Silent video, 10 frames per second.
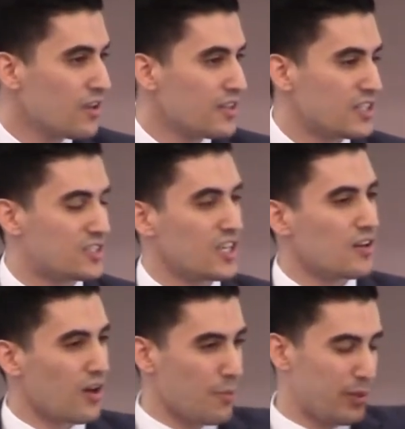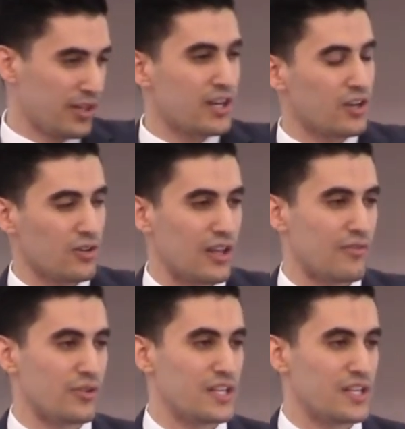They see it on a political level.